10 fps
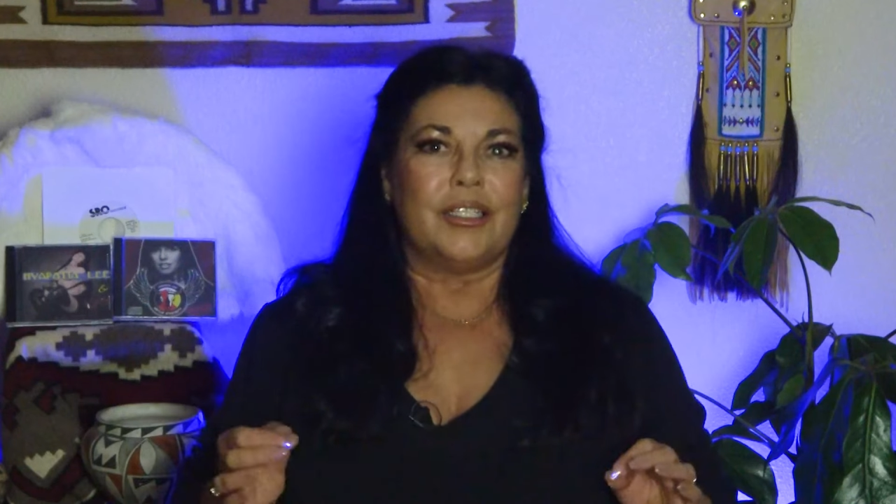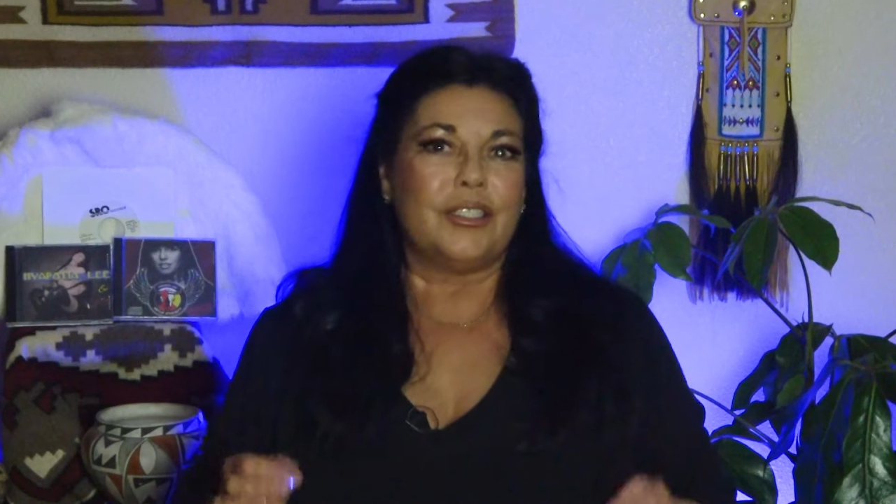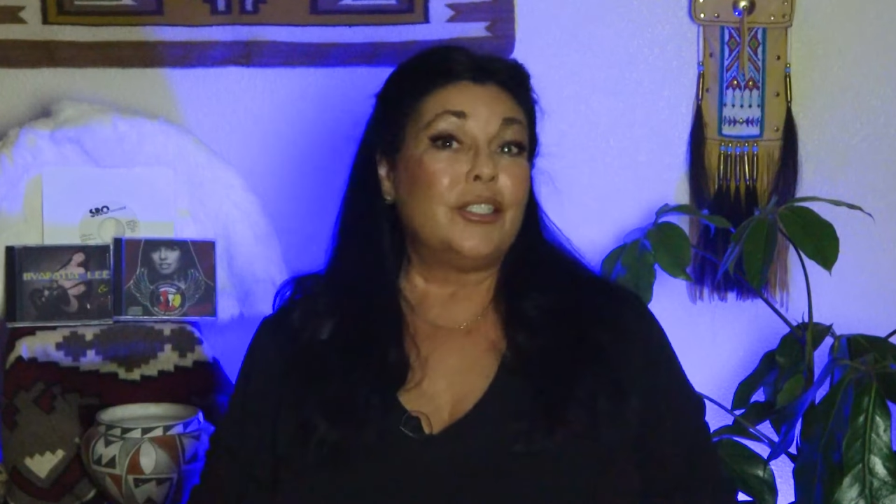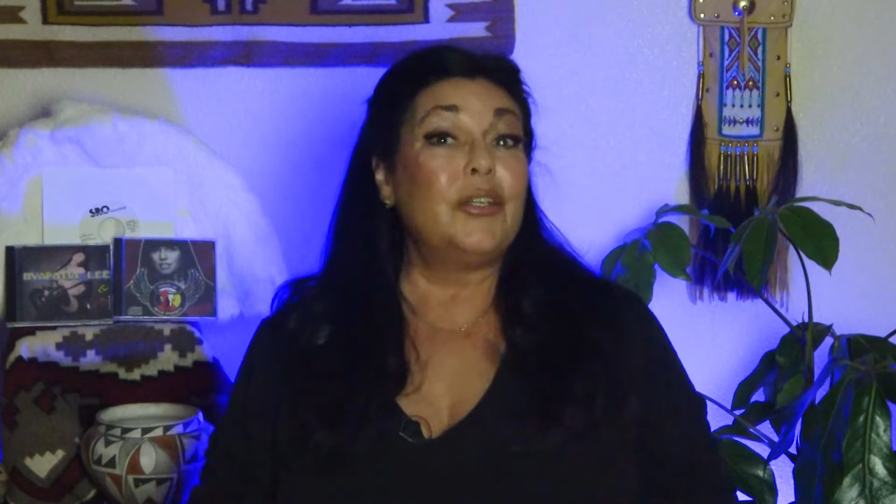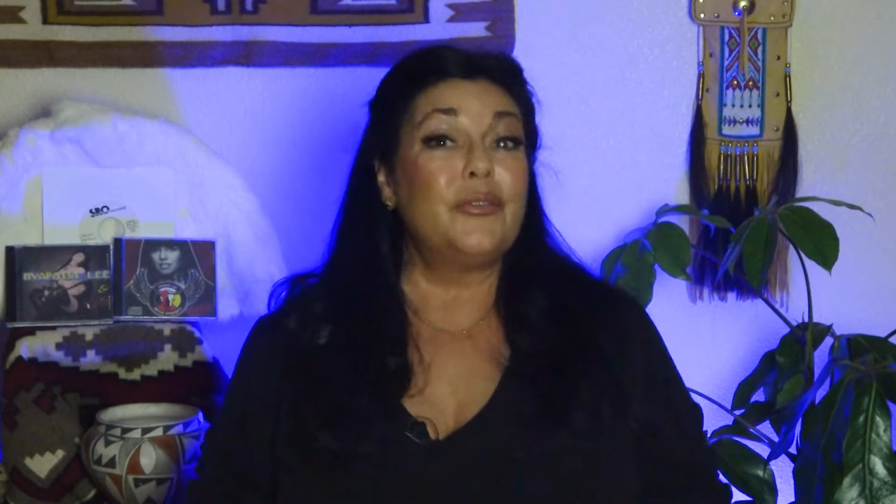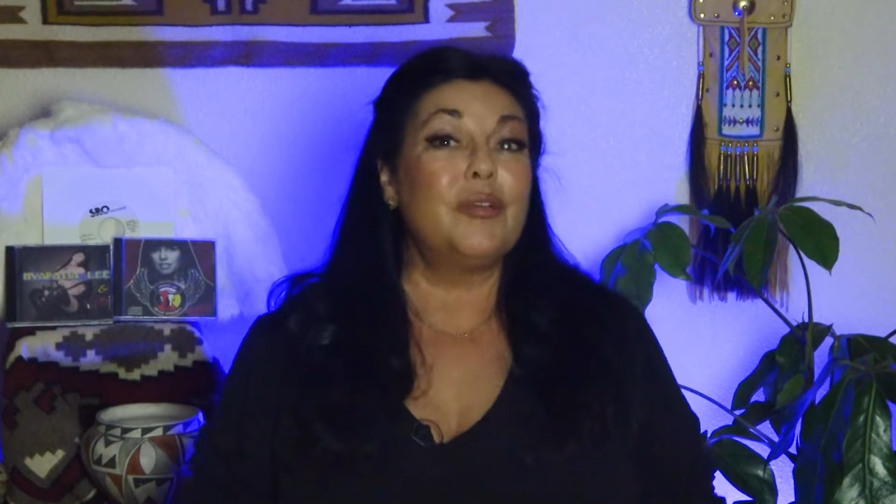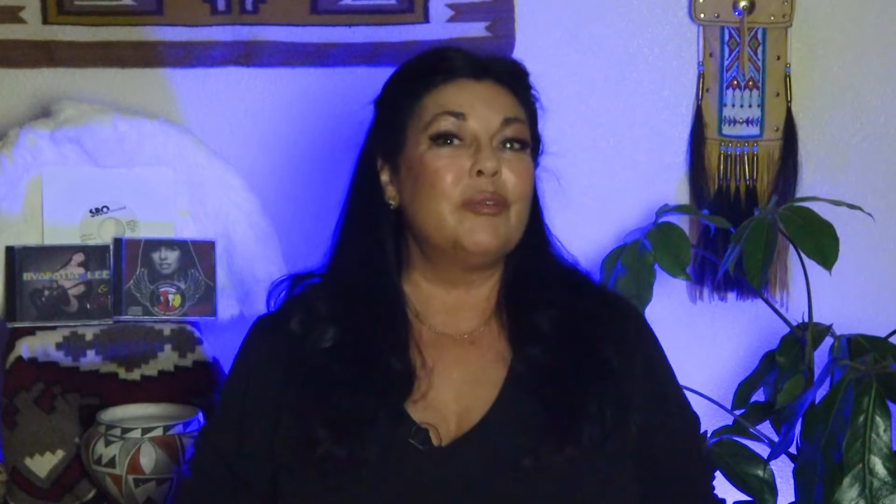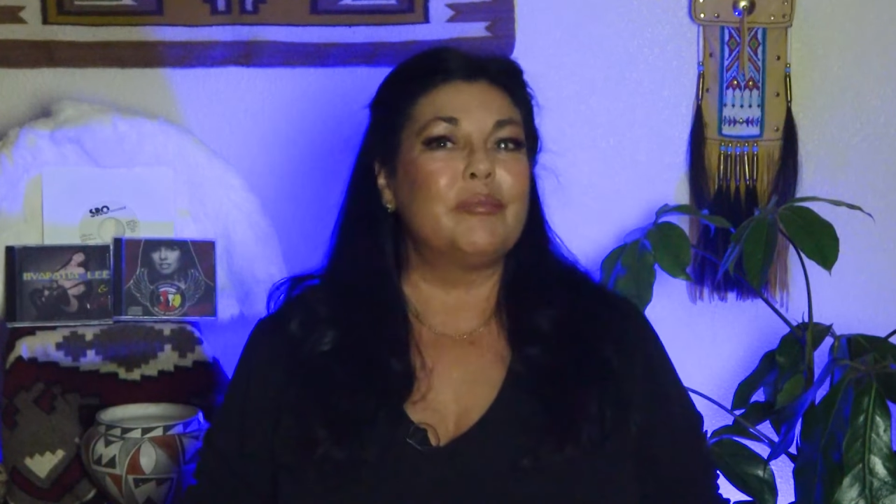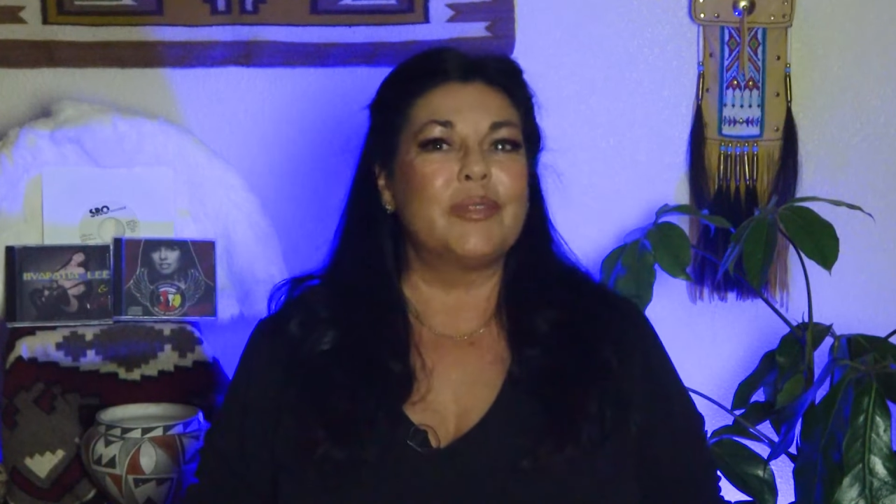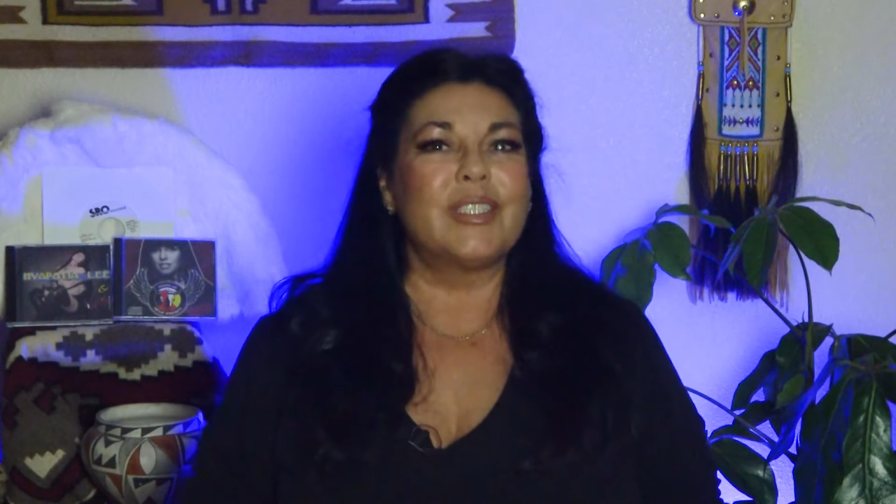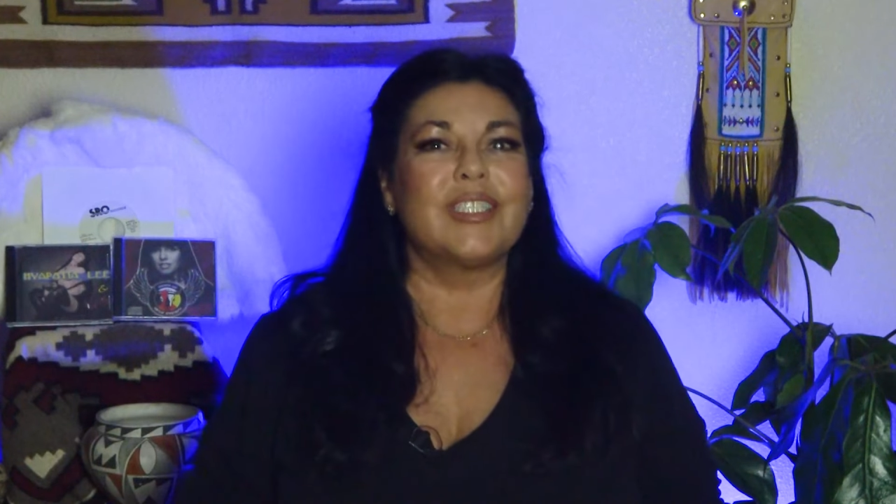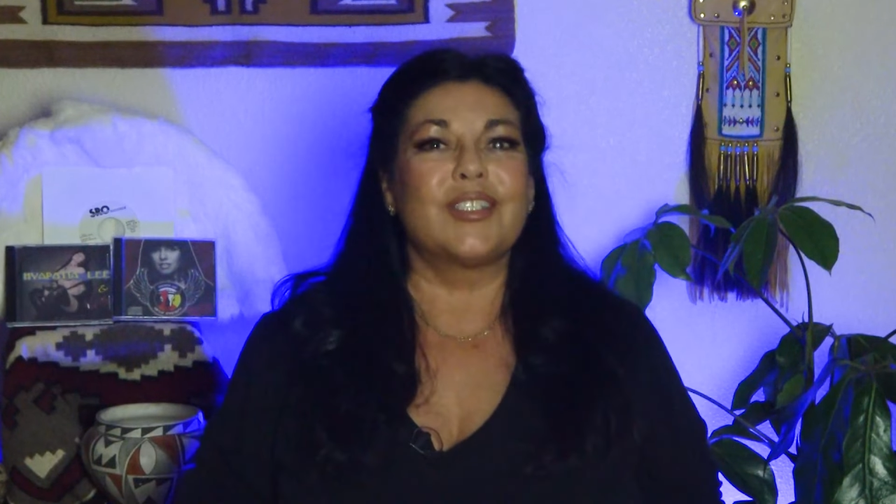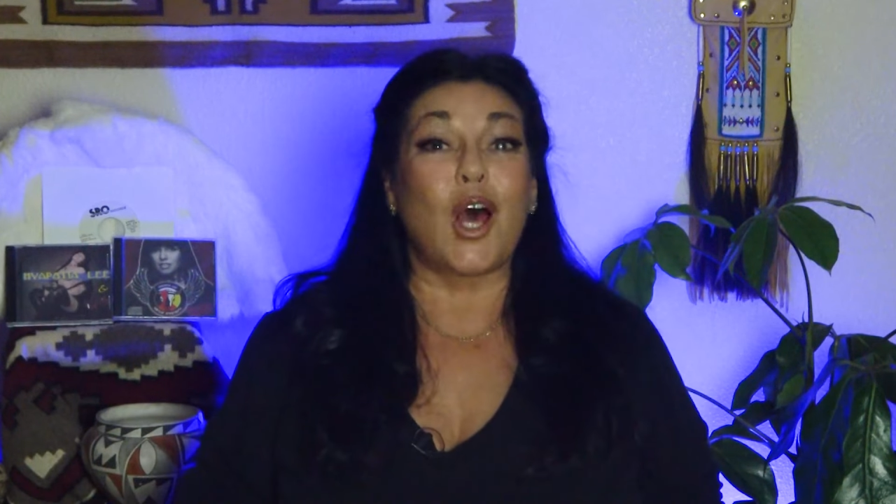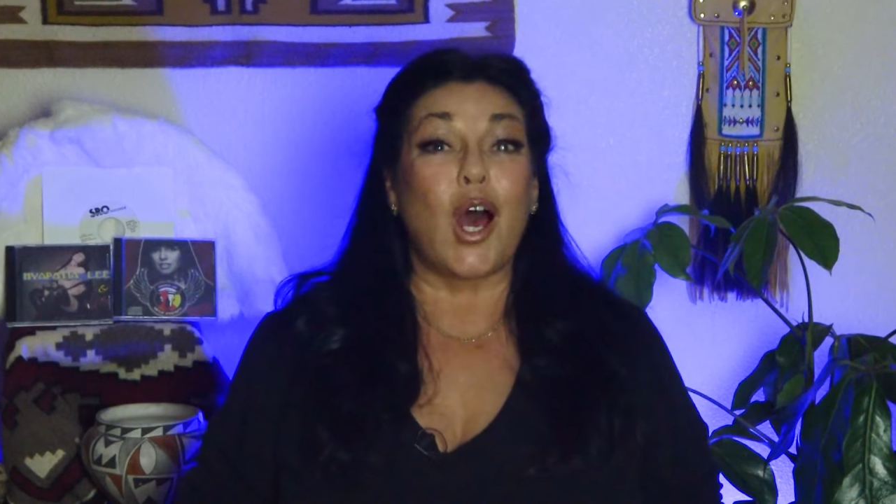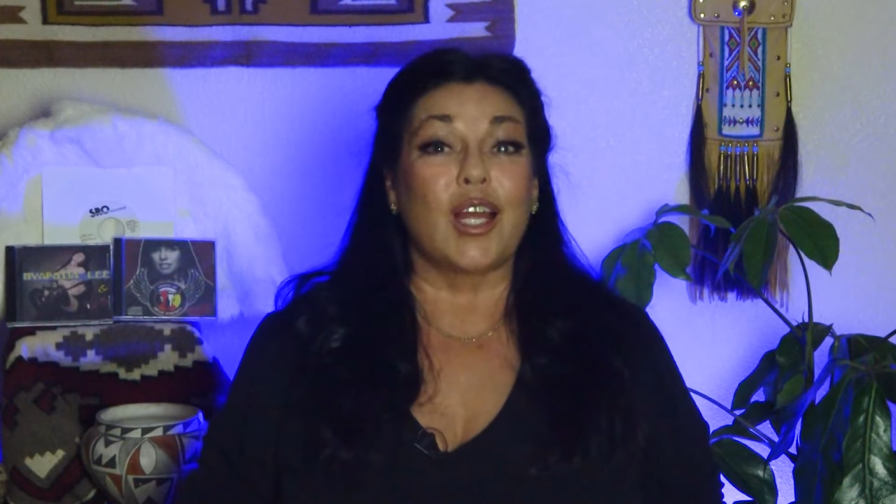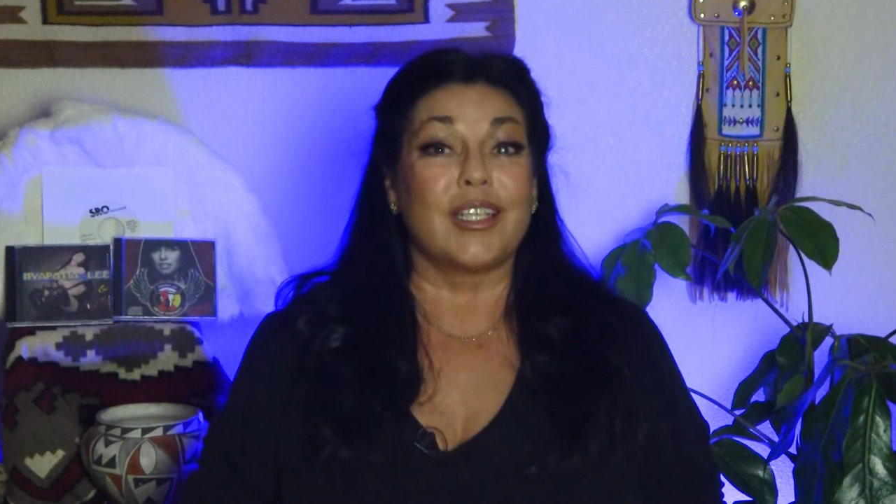Do you remember the song